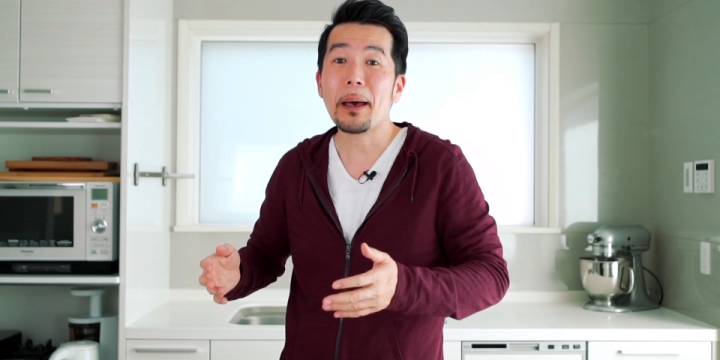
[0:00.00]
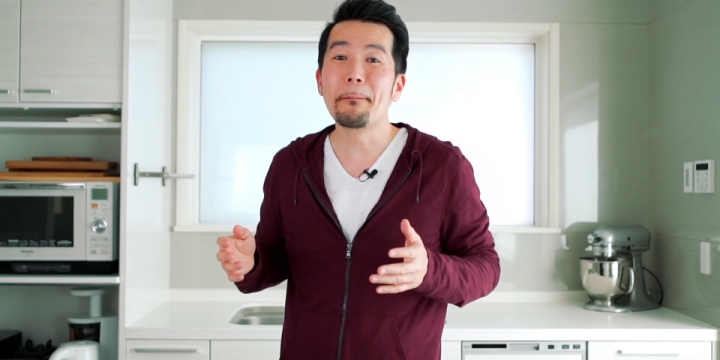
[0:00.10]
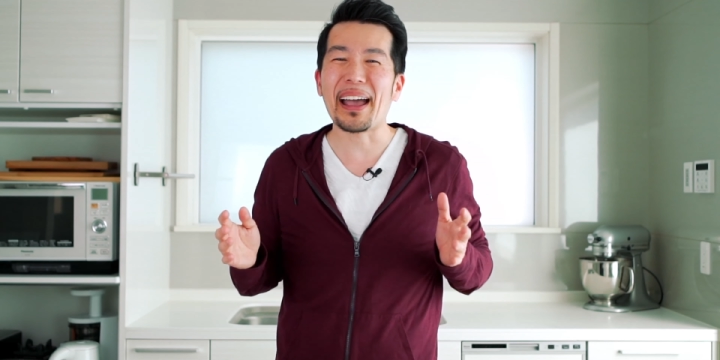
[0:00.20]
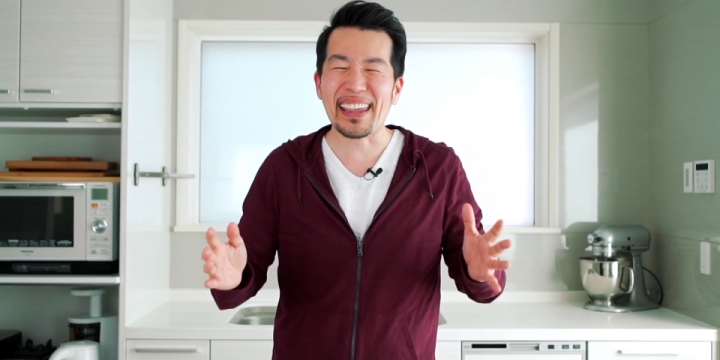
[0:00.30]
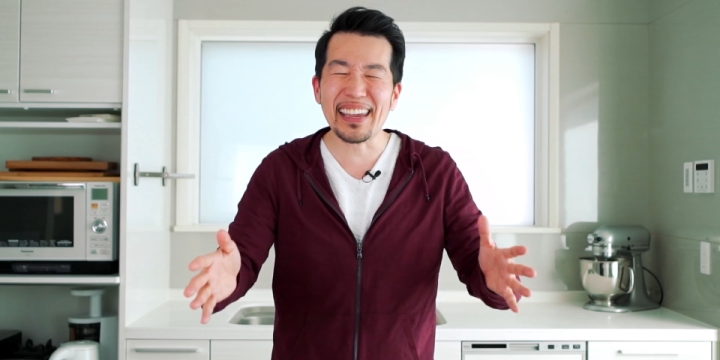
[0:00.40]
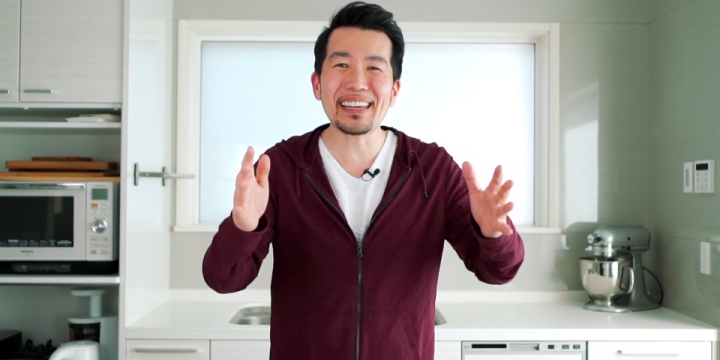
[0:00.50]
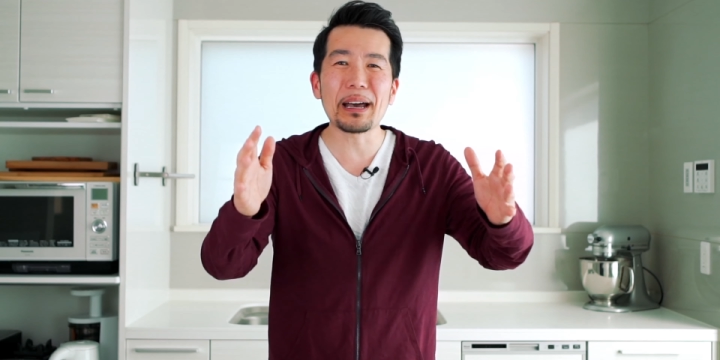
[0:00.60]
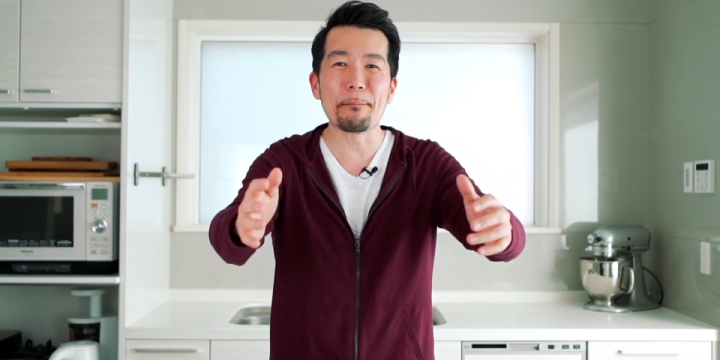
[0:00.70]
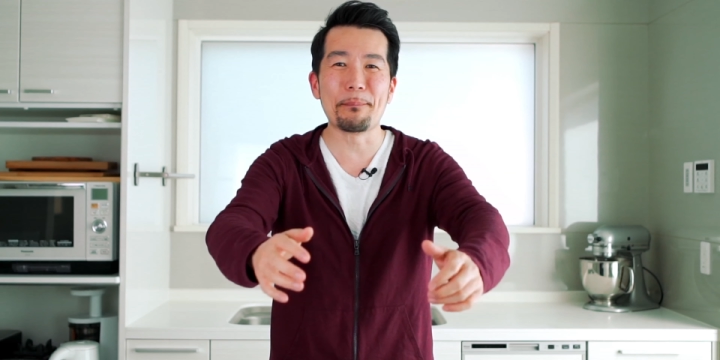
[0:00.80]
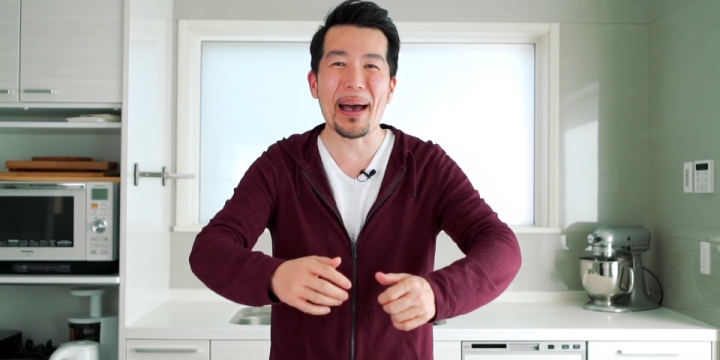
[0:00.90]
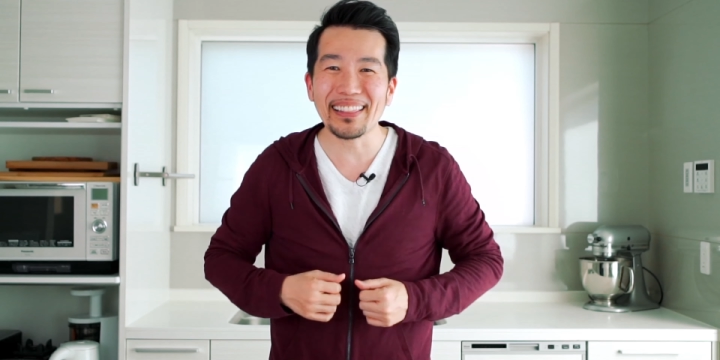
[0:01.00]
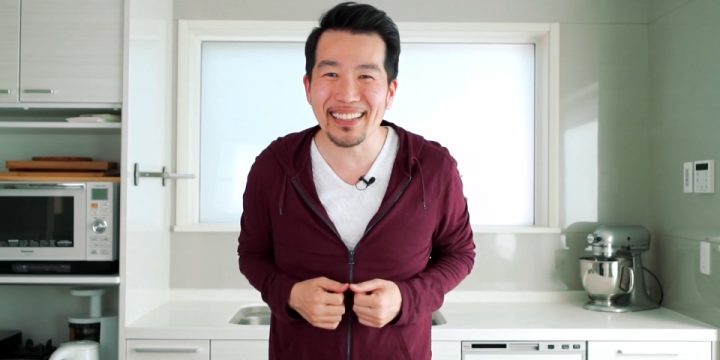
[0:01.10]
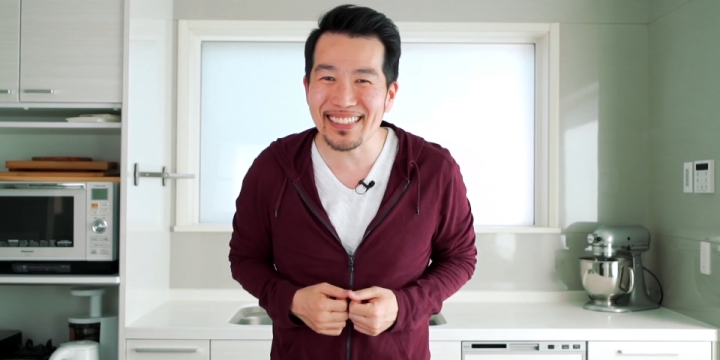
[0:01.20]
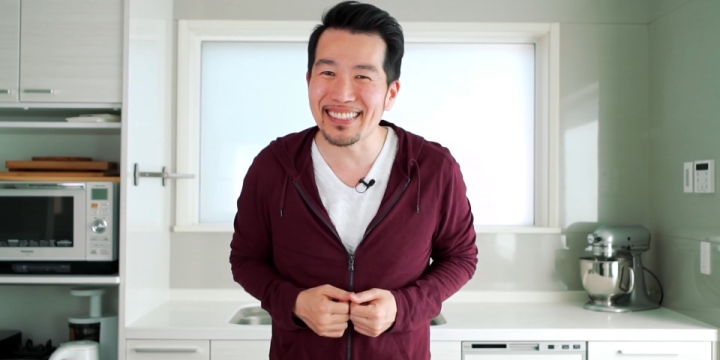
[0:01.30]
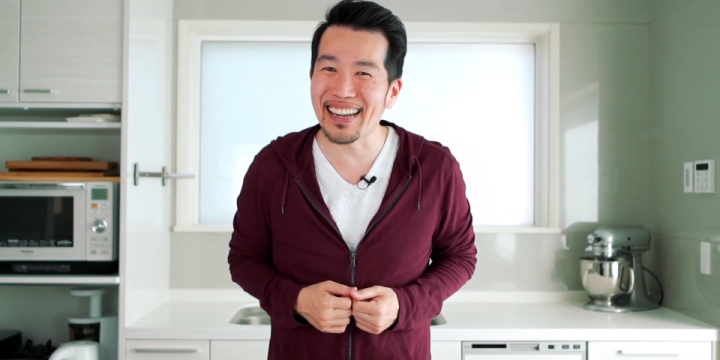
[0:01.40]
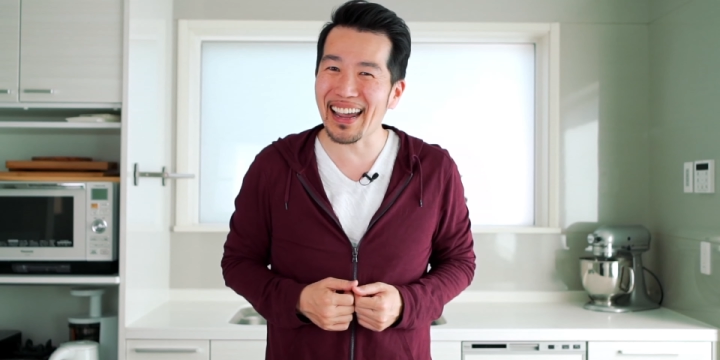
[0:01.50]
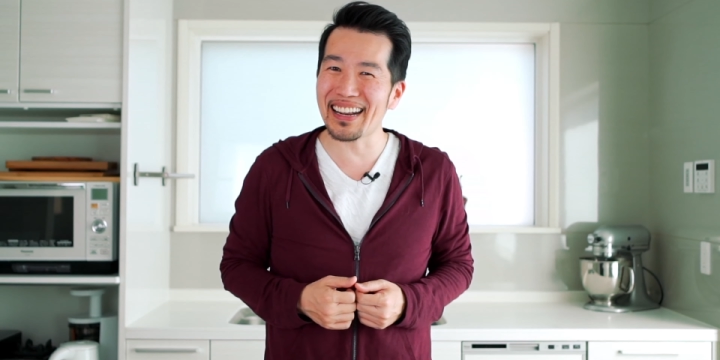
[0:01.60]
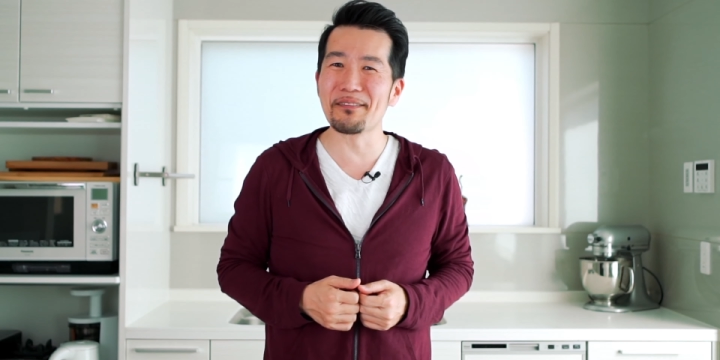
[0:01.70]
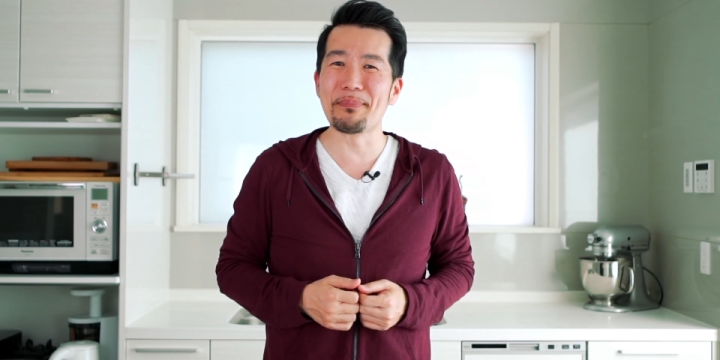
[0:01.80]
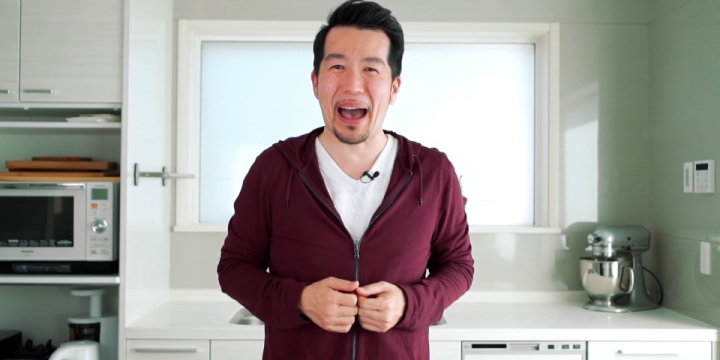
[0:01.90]
by eating a balanced
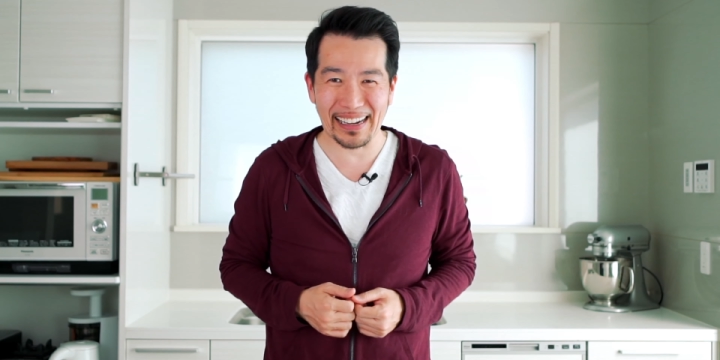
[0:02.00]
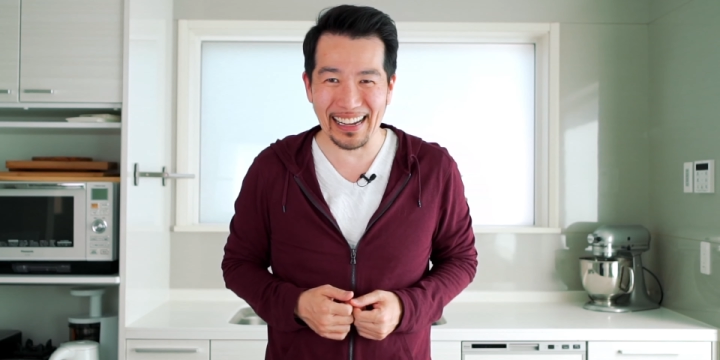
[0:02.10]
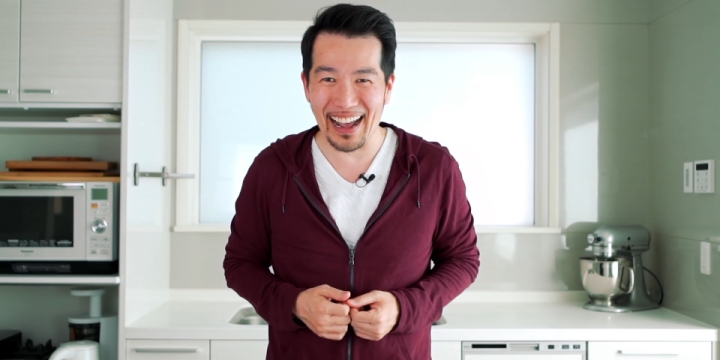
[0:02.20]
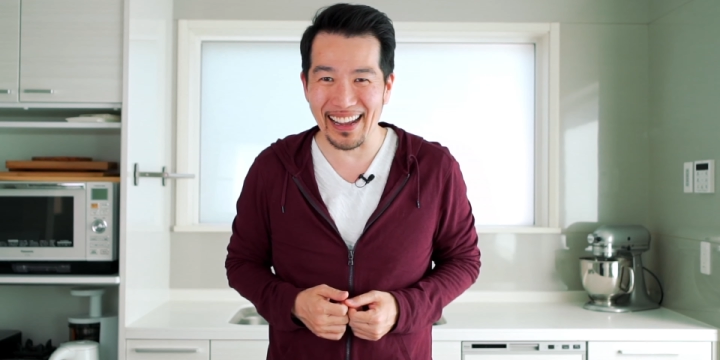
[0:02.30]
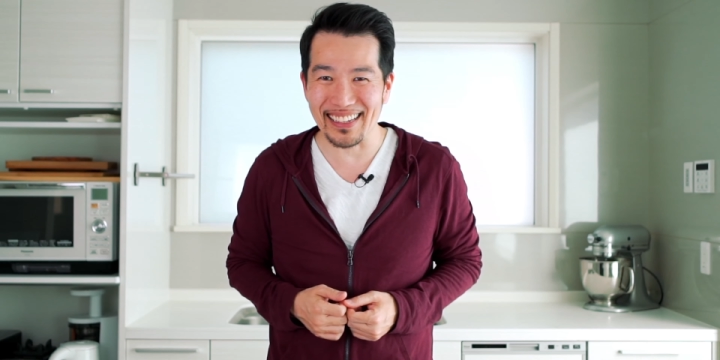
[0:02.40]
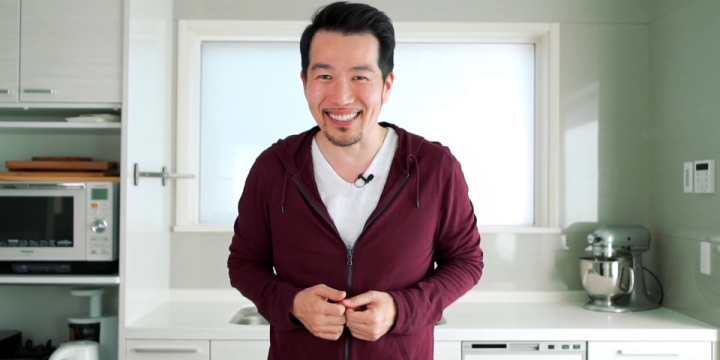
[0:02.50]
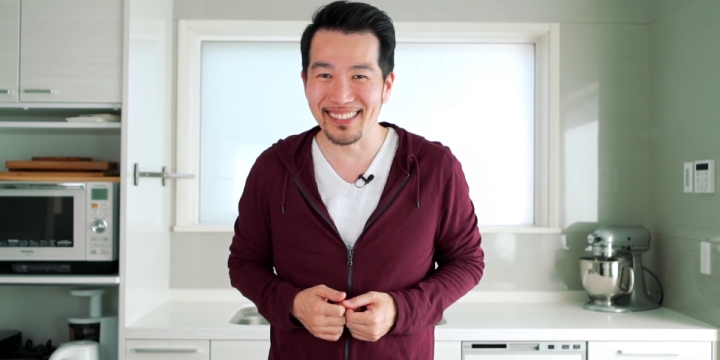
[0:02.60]
diet of bad guys.